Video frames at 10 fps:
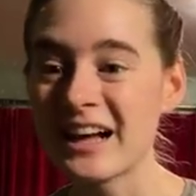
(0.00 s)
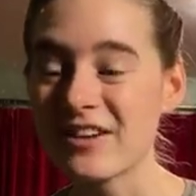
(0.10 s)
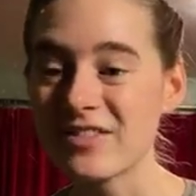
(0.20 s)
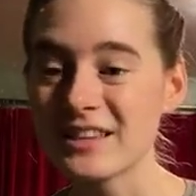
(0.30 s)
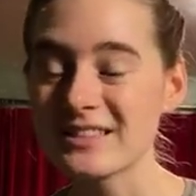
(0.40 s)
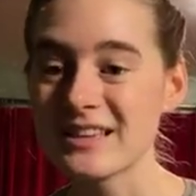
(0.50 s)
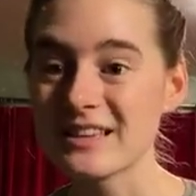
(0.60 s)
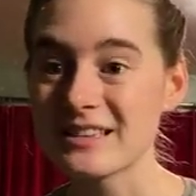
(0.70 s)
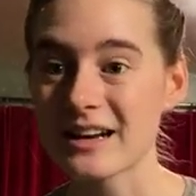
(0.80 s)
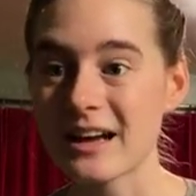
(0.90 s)
this,
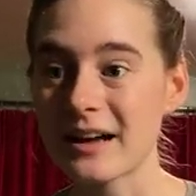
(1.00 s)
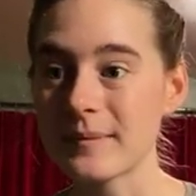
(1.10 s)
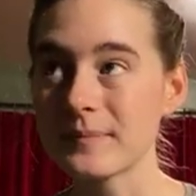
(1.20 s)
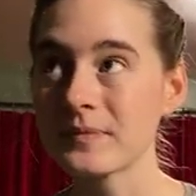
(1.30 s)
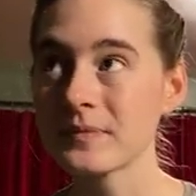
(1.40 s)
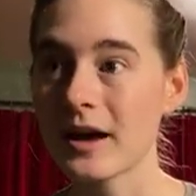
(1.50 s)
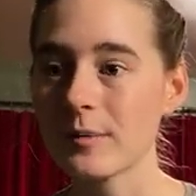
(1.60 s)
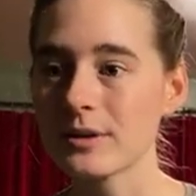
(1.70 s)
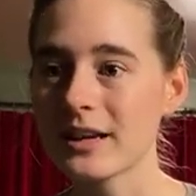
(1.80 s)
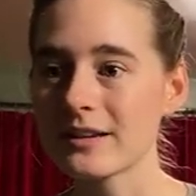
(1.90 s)
things that I
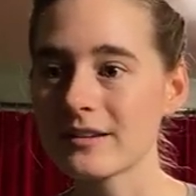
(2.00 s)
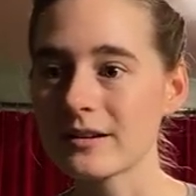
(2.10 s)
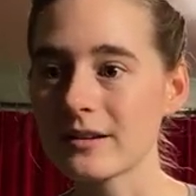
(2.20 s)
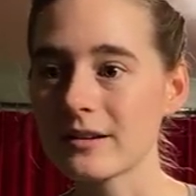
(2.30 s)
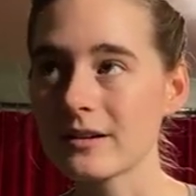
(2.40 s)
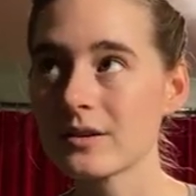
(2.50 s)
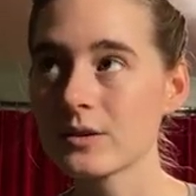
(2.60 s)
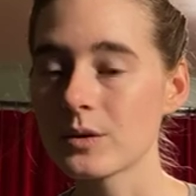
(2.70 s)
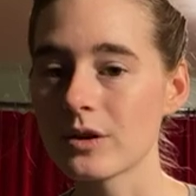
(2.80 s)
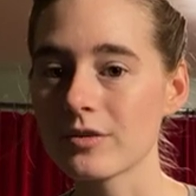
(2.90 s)
would like to
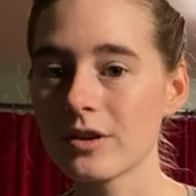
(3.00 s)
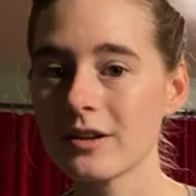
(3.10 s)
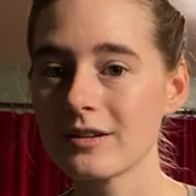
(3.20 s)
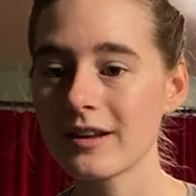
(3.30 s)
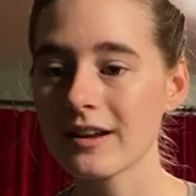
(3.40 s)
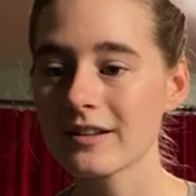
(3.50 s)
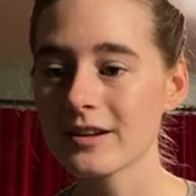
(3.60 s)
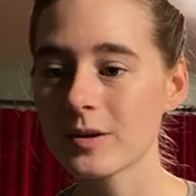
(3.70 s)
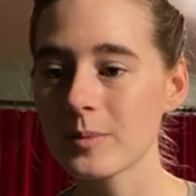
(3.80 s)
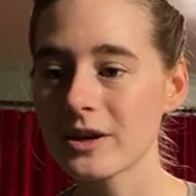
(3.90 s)
sort of take a
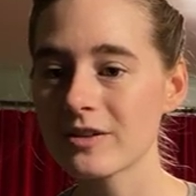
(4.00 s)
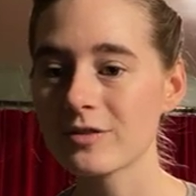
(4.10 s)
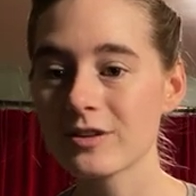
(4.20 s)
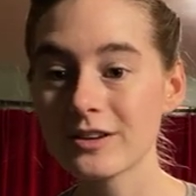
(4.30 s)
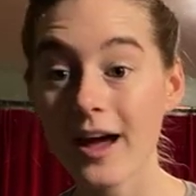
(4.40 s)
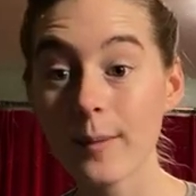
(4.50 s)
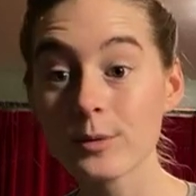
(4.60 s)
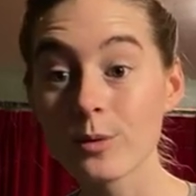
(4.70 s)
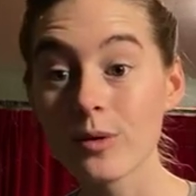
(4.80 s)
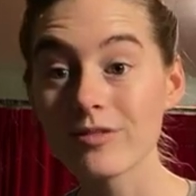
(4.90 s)
little bit of time
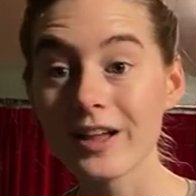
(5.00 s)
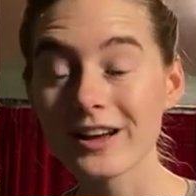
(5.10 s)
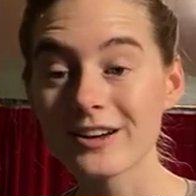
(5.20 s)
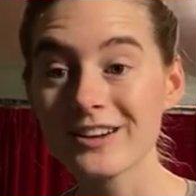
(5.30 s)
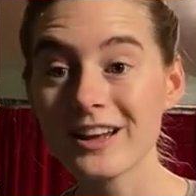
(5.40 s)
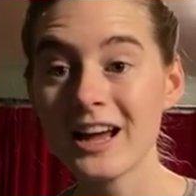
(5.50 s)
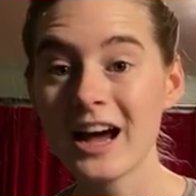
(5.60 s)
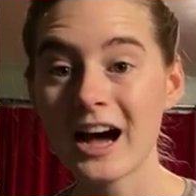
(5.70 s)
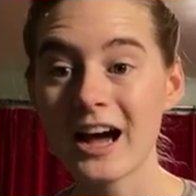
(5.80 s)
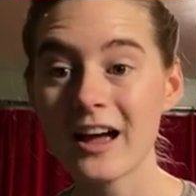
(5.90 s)
to reflect on.
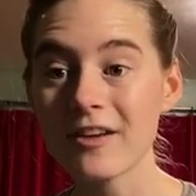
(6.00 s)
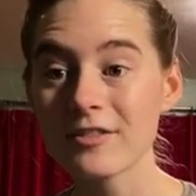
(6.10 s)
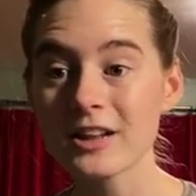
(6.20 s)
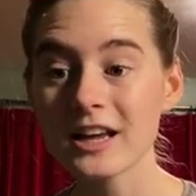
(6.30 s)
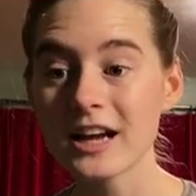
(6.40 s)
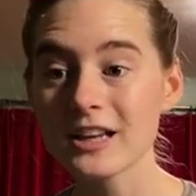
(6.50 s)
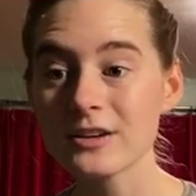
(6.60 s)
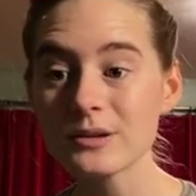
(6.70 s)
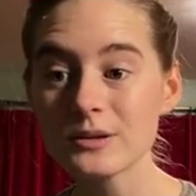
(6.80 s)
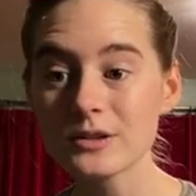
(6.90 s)
I feel like I
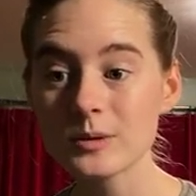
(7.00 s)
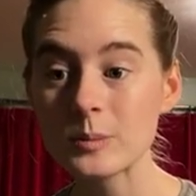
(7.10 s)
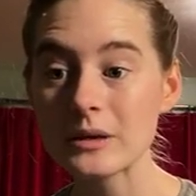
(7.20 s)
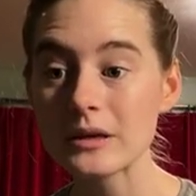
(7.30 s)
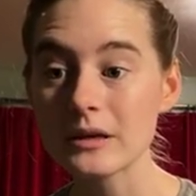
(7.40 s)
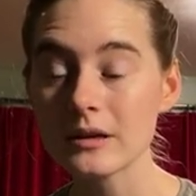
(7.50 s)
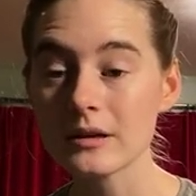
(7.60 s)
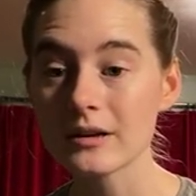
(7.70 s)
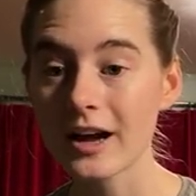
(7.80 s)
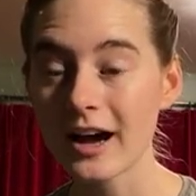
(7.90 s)
used to be,
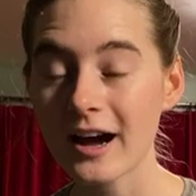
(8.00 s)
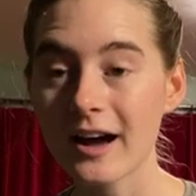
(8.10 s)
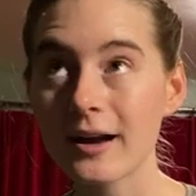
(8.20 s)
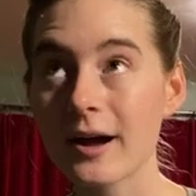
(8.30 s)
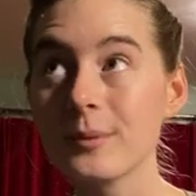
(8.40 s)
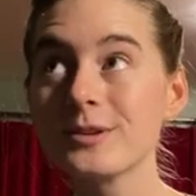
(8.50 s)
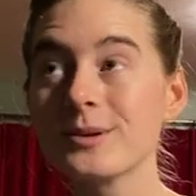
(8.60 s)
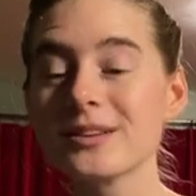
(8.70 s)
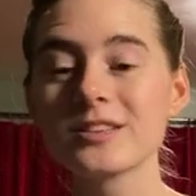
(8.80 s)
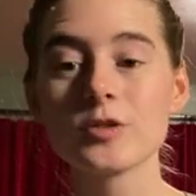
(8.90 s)
I was
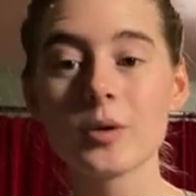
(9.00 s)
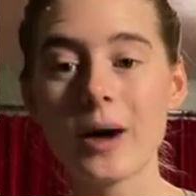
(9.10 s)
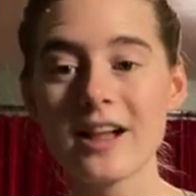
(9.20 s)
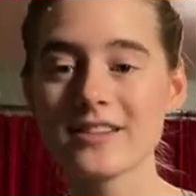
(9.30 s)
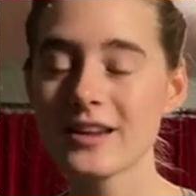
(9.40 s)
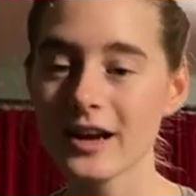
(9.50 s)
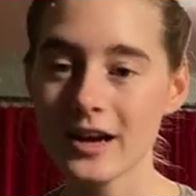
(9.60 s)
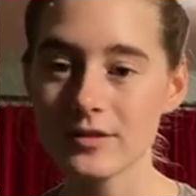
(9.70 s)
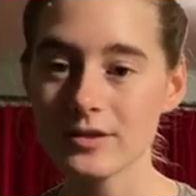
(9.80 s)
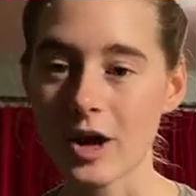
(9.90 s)
doing this for a while, and then I
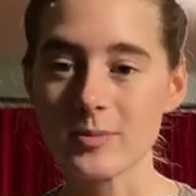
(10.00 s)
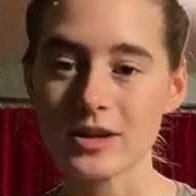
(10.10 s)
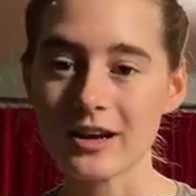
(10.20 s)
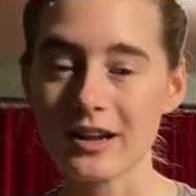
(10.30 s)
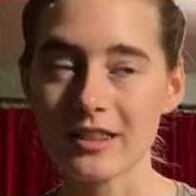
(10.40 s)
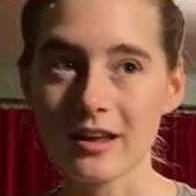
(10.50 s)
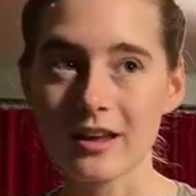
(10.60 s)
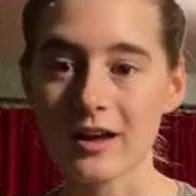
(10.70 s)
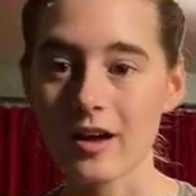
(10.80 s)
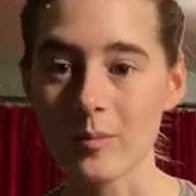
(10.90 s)
kind of stopped, and I
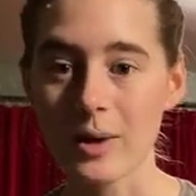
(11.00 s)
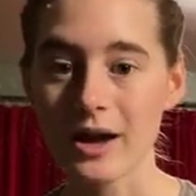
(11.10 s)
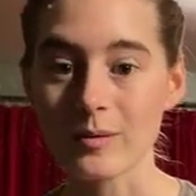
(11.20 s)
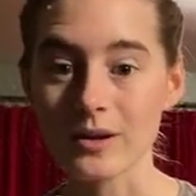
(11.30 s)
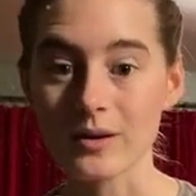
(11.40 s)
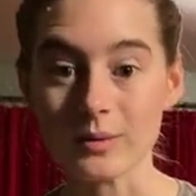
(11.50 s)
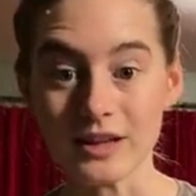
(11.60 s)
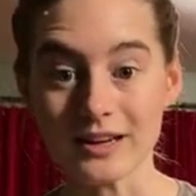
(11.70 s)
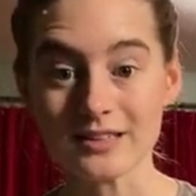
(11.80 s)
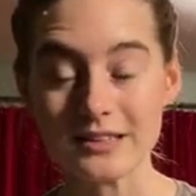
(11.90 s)
think I really would
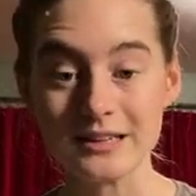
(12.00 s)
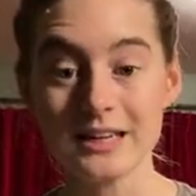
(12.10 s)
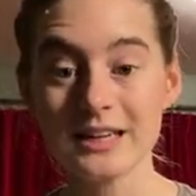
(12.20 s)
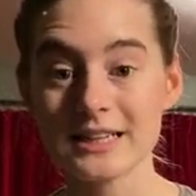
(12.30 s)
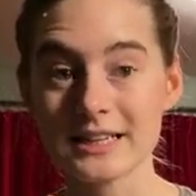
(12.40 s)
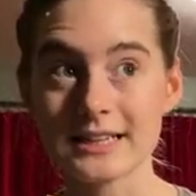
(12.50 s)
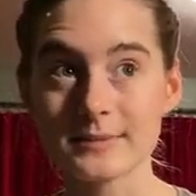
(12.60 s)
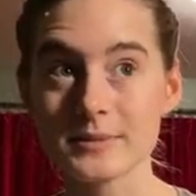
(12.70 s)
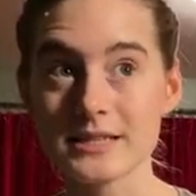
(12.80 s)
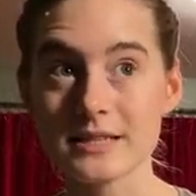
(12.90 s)
like to
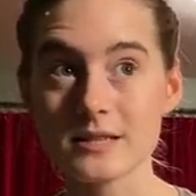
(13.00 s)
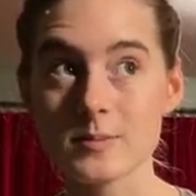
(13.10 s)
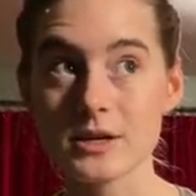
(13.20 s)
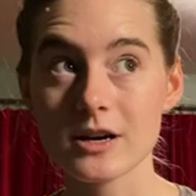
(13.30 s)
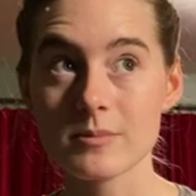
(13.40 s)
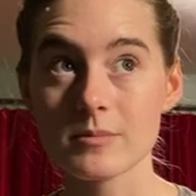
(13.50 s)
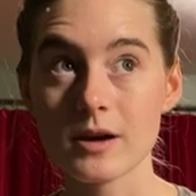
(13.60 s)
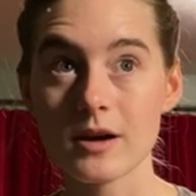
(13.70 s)
see this become